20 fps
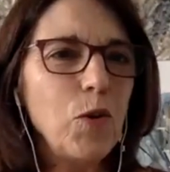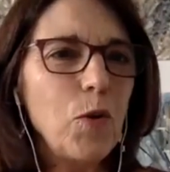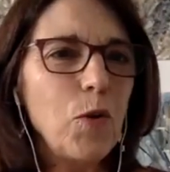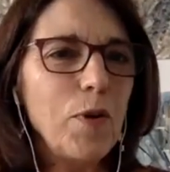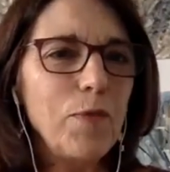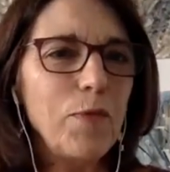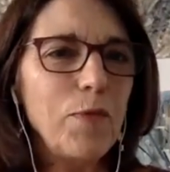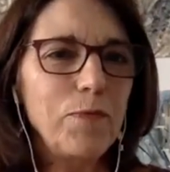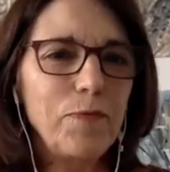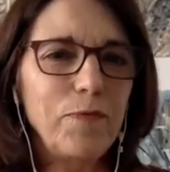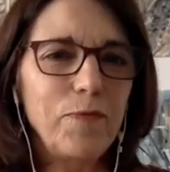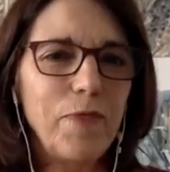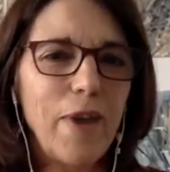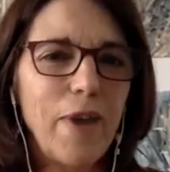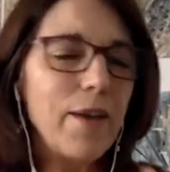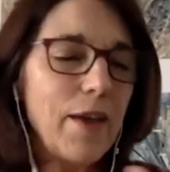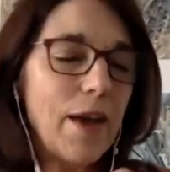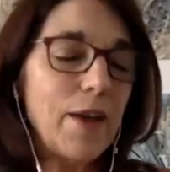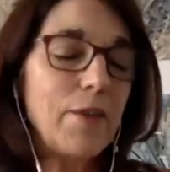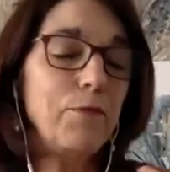don't know if
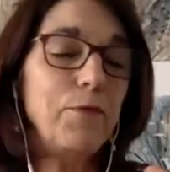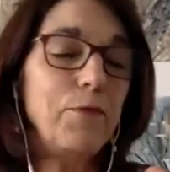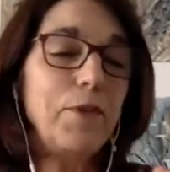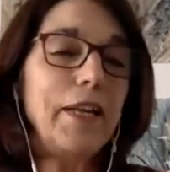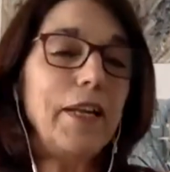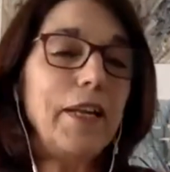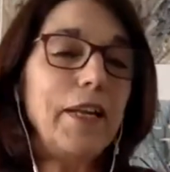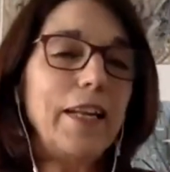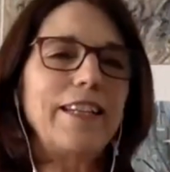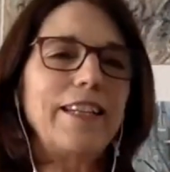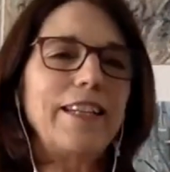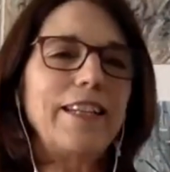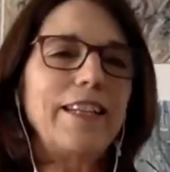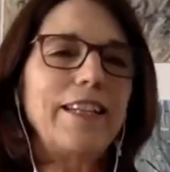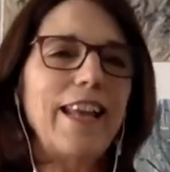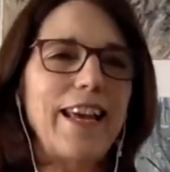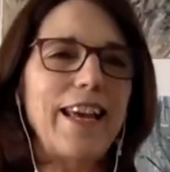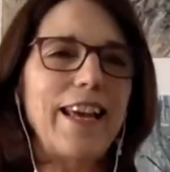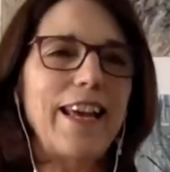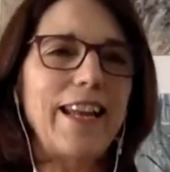i, I feel it
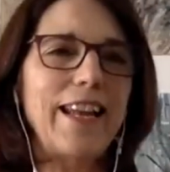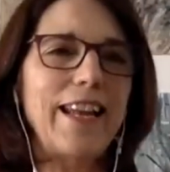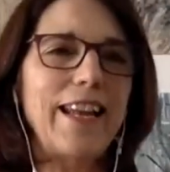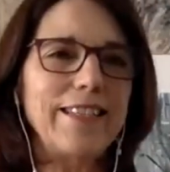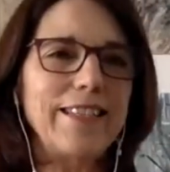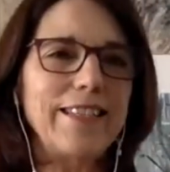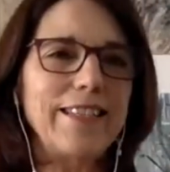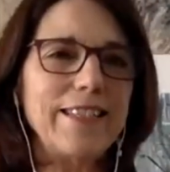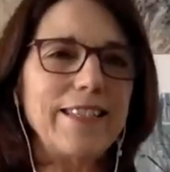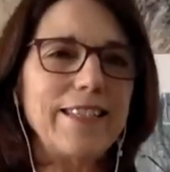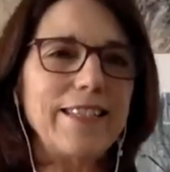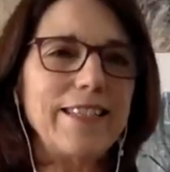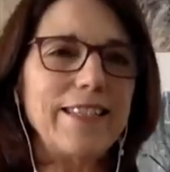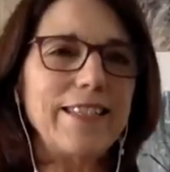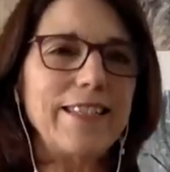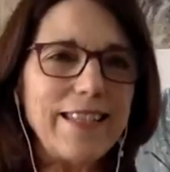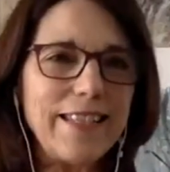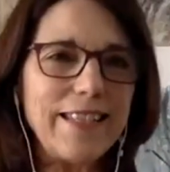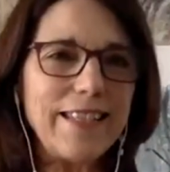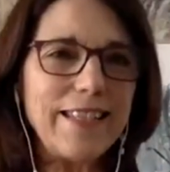like that it's
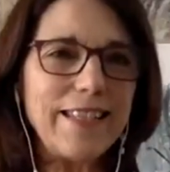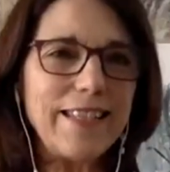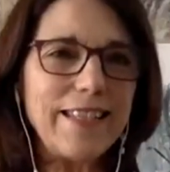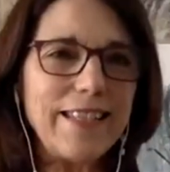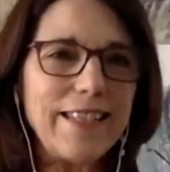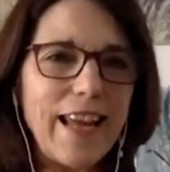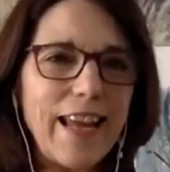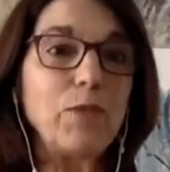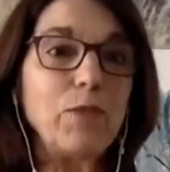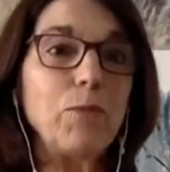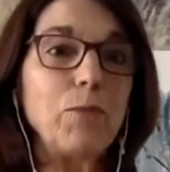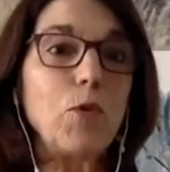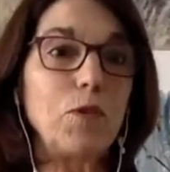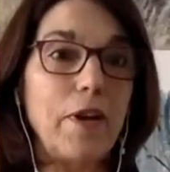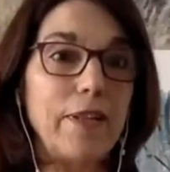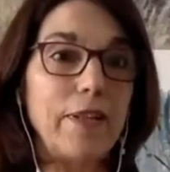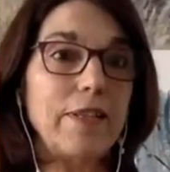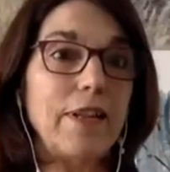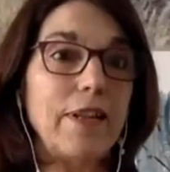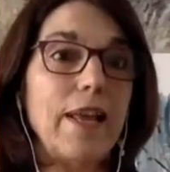it's like an
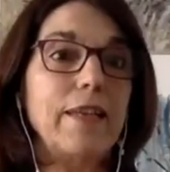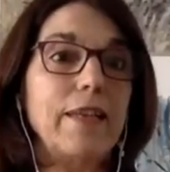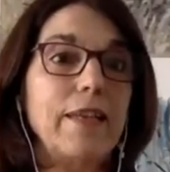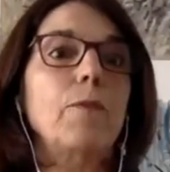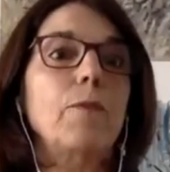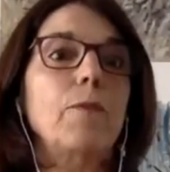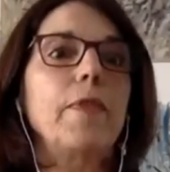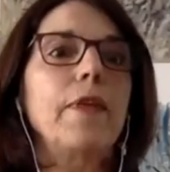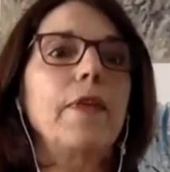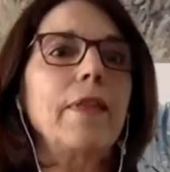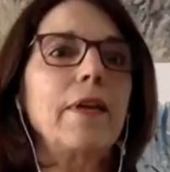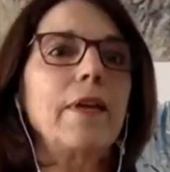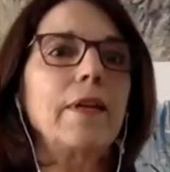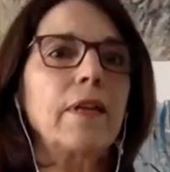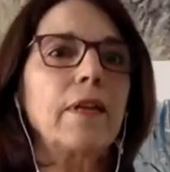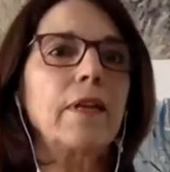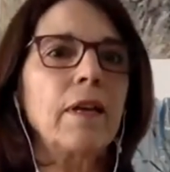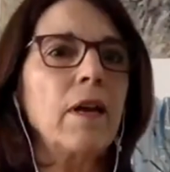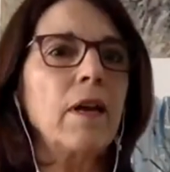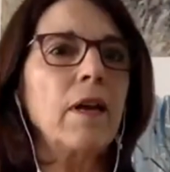atmosphere. It's
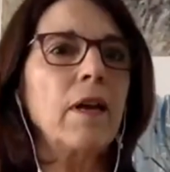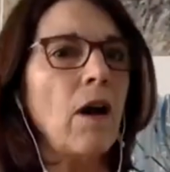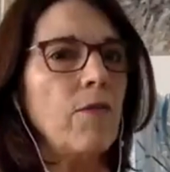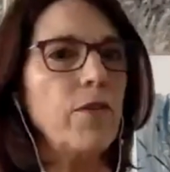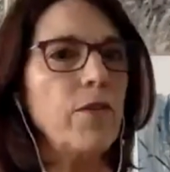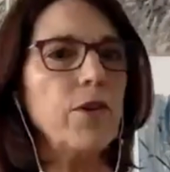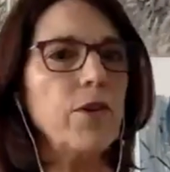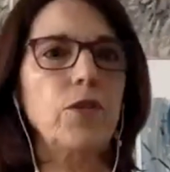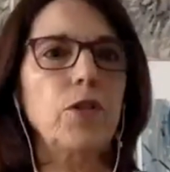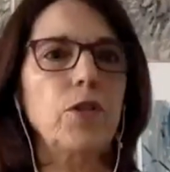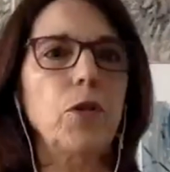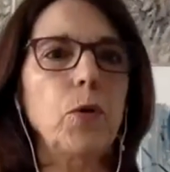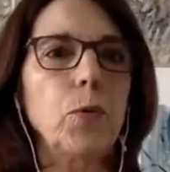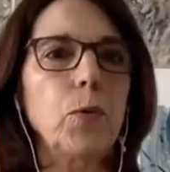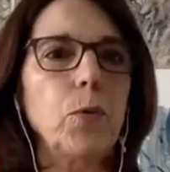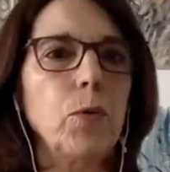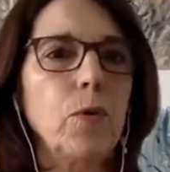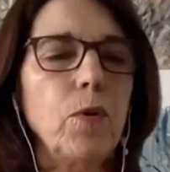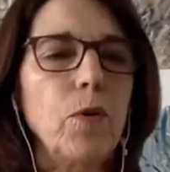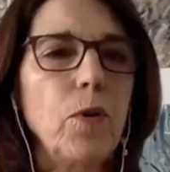like something that
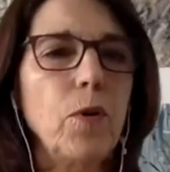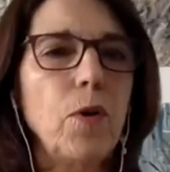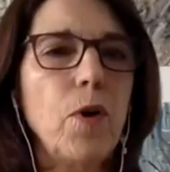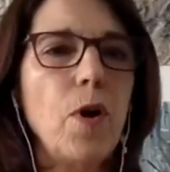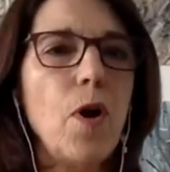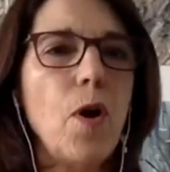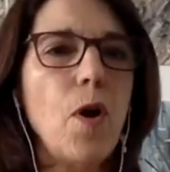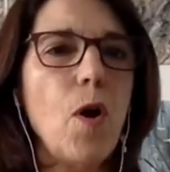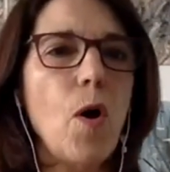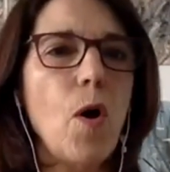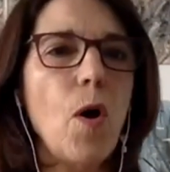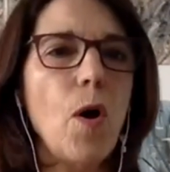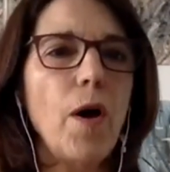covers you.